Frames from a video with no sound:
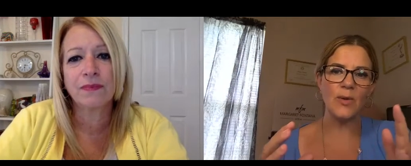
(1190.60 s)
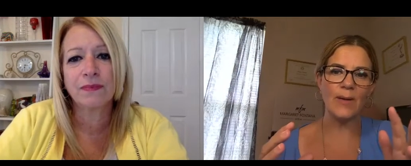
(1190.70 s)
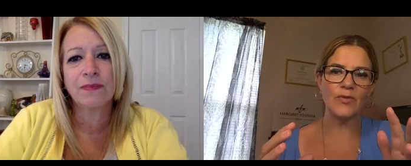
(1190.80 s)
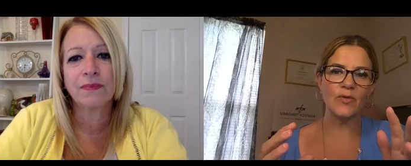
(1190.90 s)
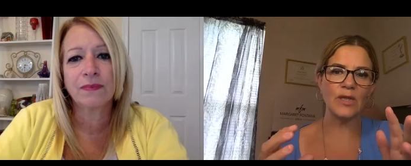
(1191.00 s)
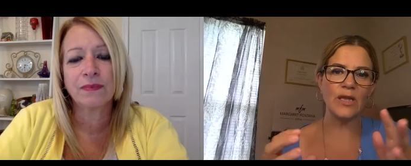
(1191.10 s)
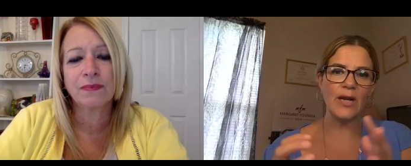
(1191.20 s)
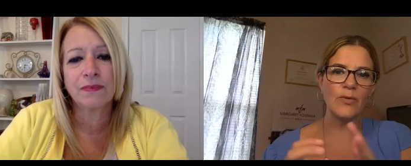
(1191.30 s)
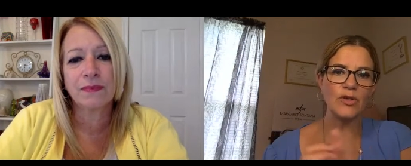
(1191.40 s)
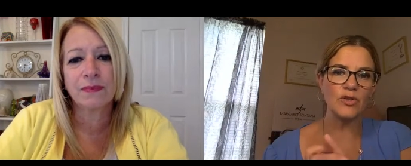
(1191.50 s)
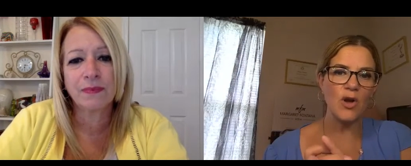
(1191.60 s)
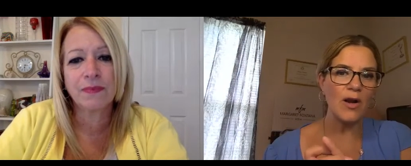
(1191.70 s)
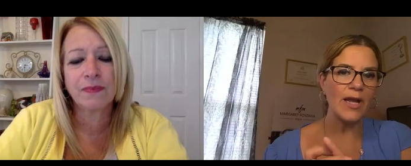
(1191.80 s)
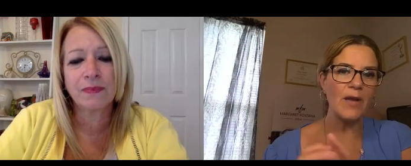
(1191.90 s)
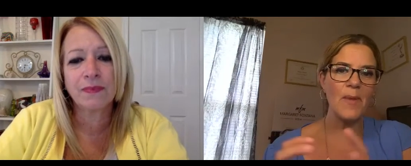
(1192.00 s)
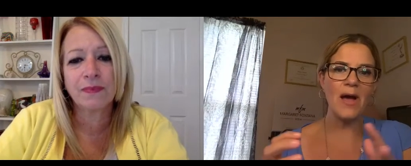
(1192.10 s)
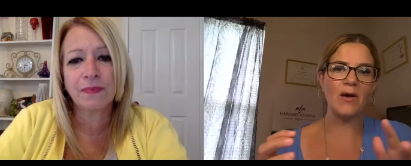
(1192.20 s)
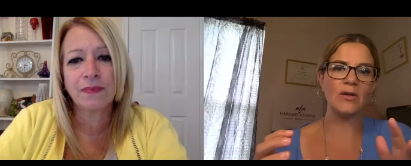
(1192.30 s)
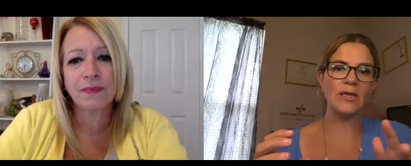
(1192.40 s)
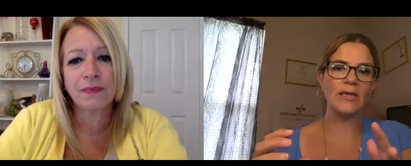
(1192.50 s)
Speaker 1: you have to really like what you're talking
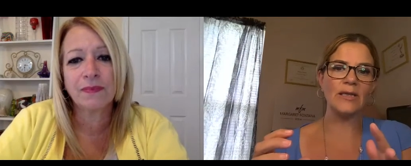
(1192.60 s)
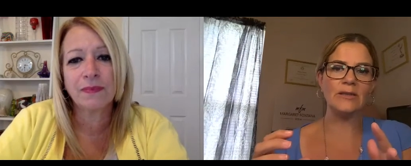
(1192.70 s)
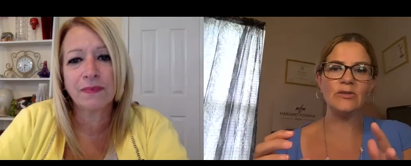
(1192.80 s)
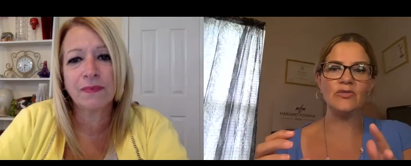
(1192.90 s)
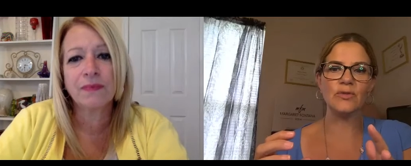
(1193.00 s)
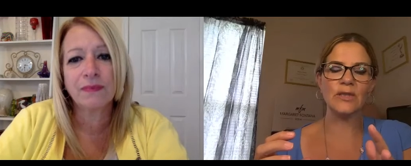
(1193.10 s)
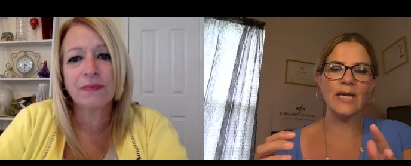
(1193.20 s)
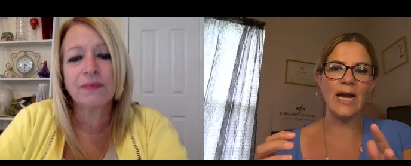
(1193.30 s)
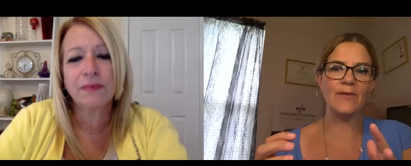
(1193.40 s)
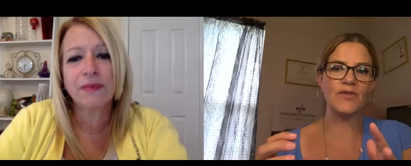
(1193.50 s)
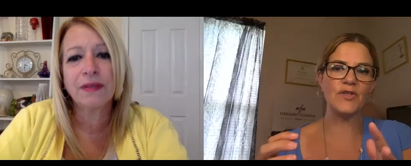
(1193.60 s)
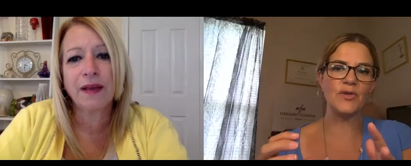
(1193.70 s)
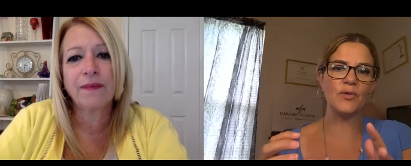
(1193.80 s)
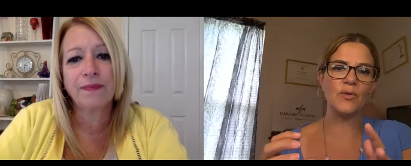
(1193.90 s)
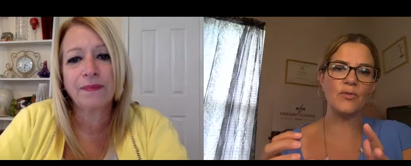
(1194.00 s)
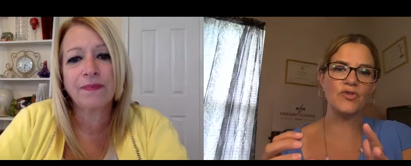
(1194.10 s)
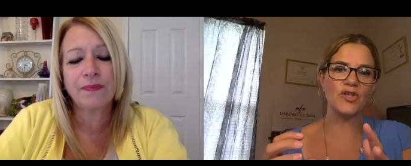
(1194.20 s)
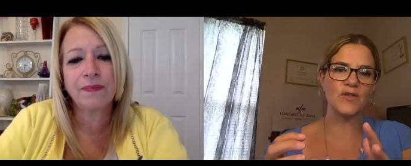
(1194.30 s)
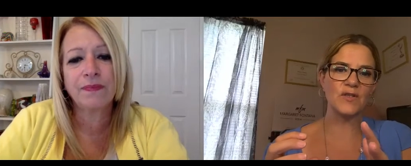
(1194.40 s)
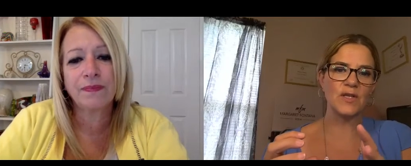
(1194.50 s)
about and you really have to
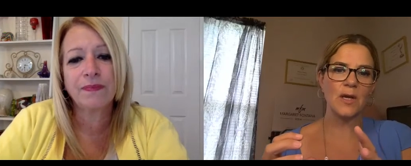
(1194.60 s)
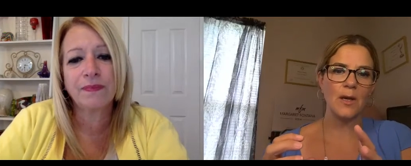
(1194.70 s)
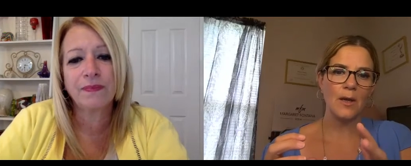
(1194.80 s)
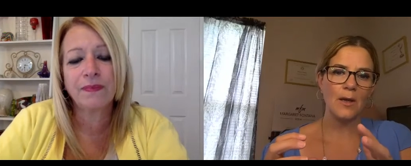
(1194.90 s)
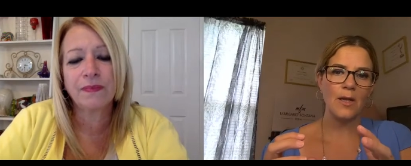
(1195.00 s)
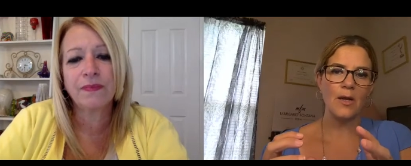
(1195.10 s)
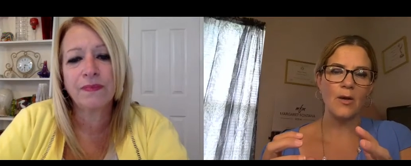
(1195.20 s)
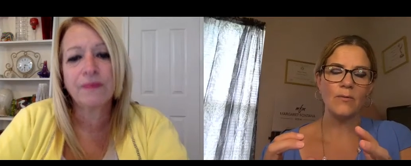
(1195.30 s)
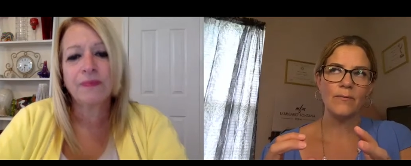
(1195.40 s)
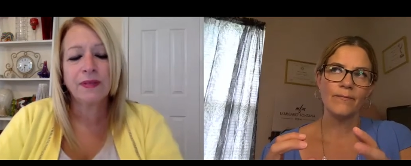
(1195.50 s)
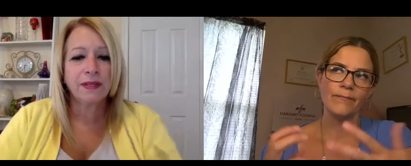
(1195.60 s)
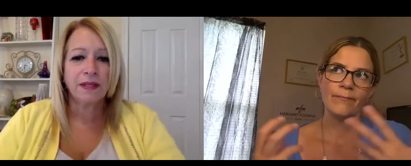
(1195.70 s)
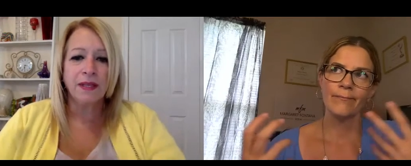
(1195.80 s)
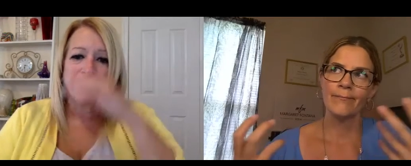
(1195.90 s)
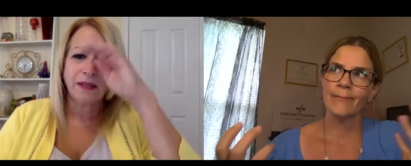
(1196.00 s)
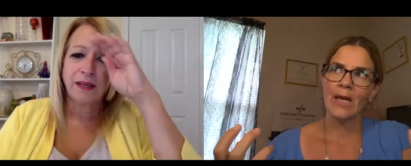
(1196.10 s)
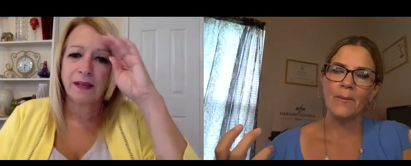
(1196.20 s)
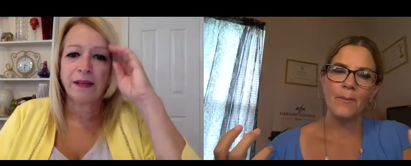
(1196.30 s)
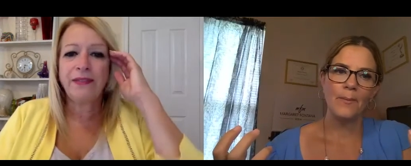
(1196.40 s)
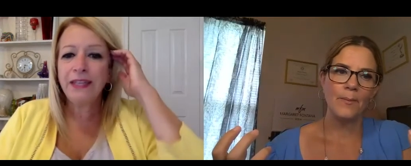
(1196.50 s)
just you know
Speaker 2: yeah,
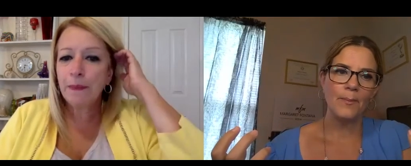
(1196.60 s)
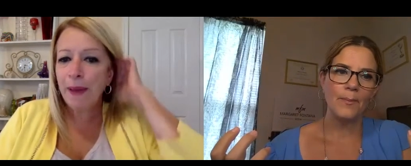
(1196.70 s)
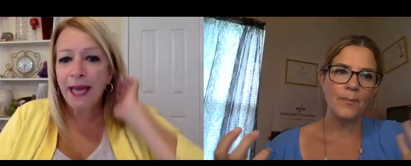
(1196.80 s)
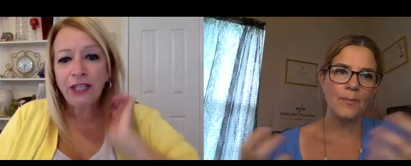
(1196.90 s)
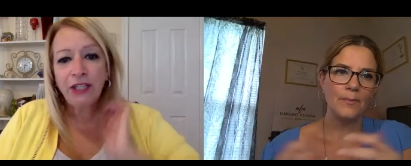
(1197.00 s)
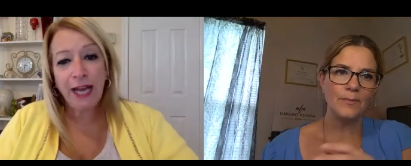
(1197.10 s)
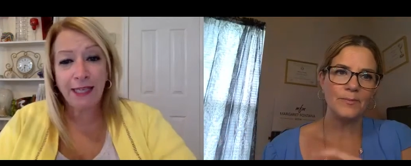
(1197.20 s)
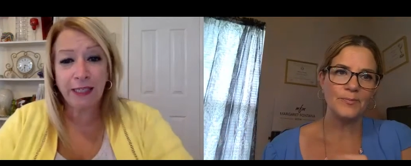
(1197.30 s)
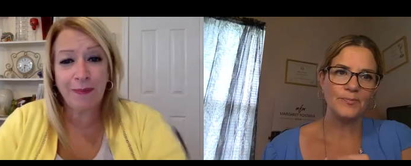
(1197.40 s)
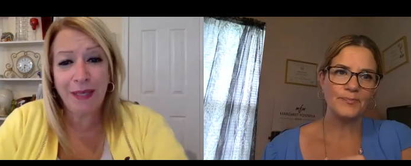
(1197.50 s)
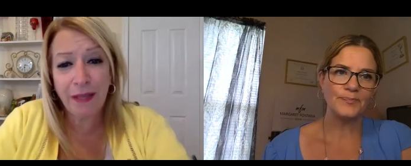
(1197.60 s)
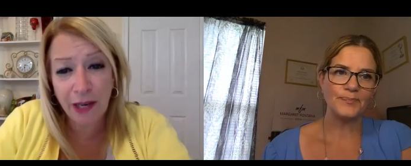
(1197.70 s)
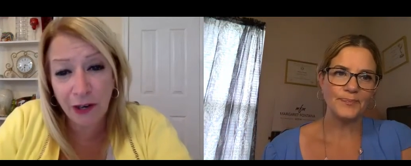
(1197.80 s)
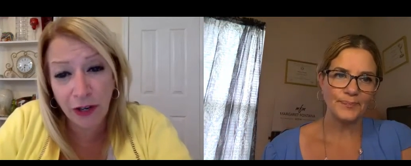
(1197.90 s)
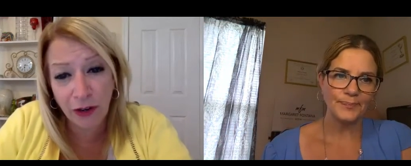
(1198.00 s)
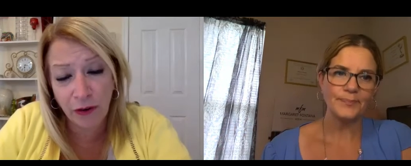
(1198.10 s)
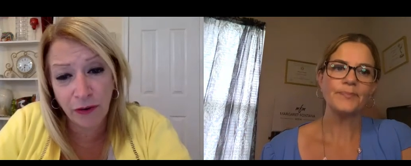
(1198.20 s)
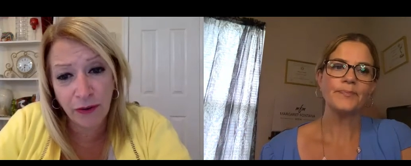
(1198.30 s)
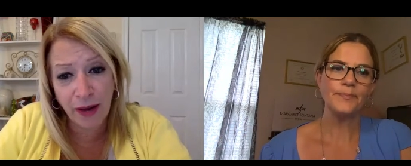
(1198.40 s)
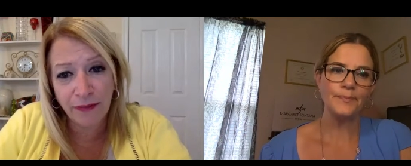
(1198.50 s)
I think the passion has to be there. You know,
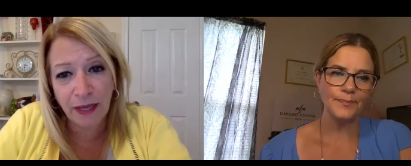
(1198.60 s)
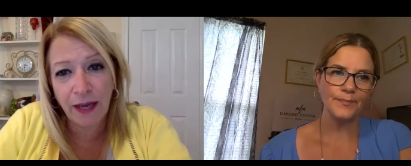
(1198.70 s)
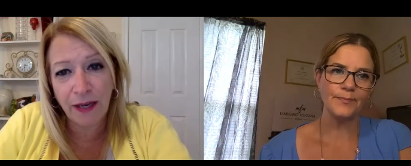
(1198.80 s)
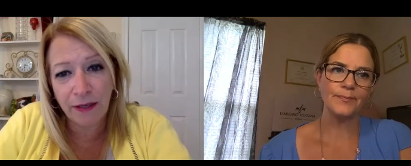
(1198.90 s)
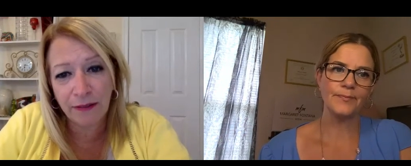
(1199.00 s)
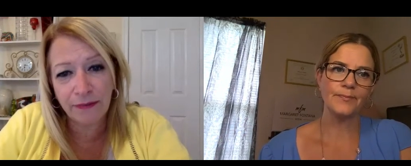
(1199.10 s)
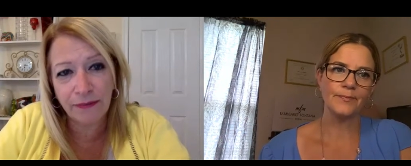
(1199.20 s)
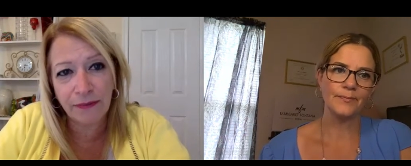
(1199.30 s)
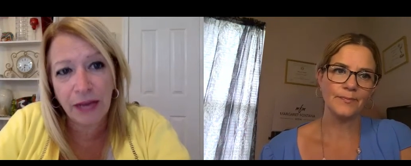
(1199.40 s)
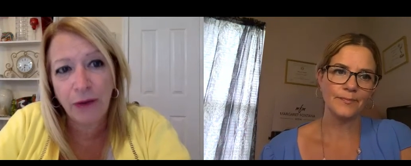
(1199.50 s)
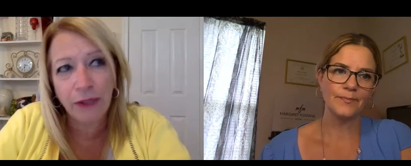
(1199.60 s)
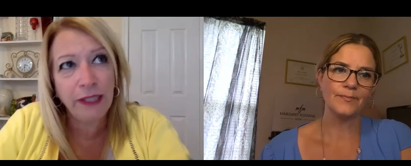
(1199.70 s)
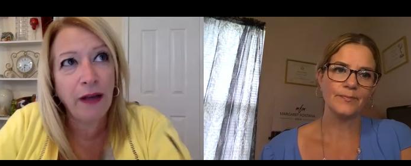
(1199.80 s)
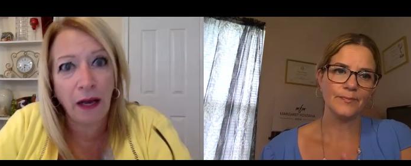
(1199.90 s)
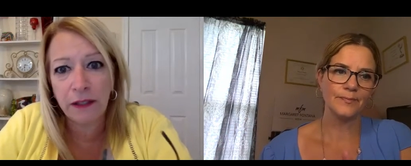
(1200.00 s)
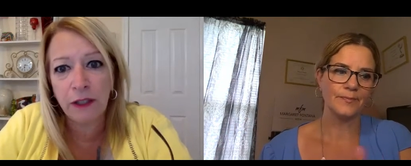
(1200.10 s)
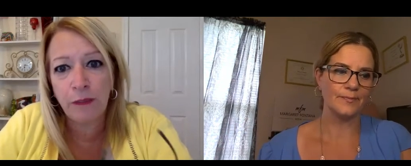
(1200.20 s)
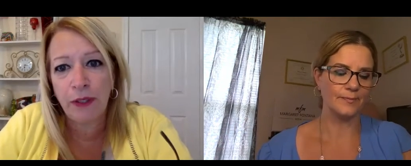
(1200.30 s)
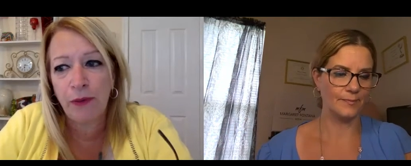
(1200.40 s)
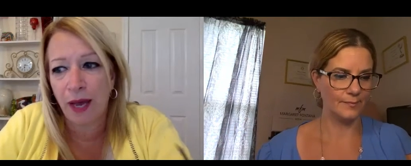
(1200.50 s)
you have to have not only knowledge,
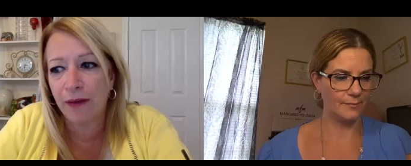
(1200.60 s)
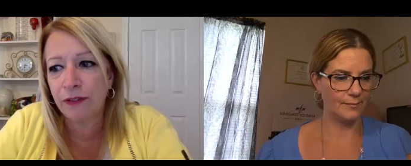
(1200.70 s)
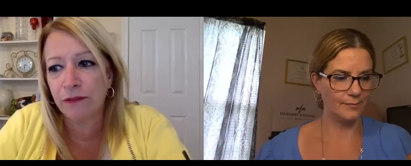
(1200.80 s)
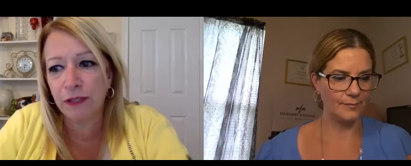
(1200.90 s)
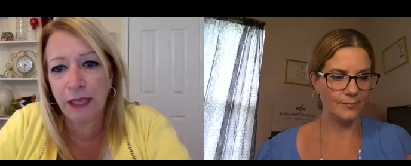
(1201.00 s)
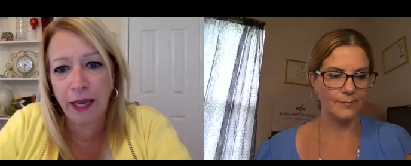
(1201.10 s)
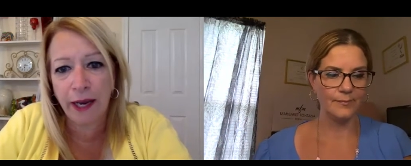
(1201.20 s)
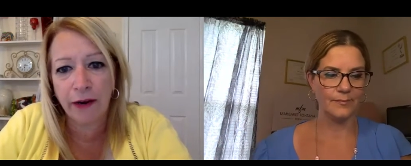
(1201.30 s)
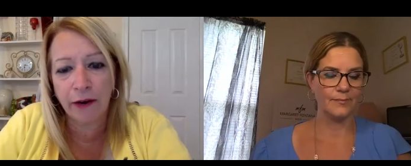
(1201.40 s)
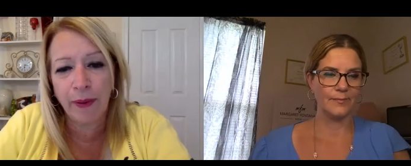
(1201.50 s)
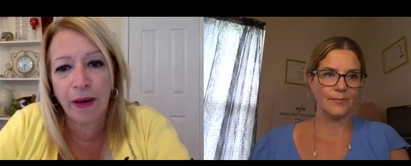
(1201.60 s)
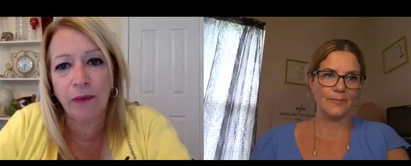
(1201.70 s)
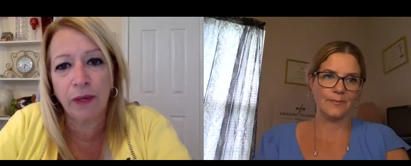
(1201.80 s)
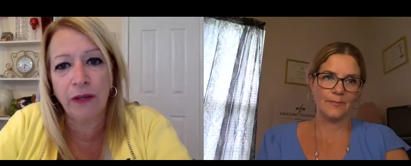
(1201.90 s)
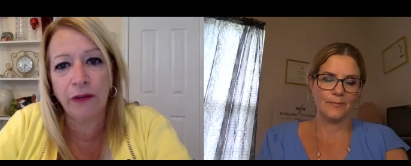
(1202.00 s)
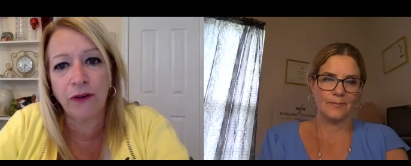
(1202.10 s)
but you have to really care about what you're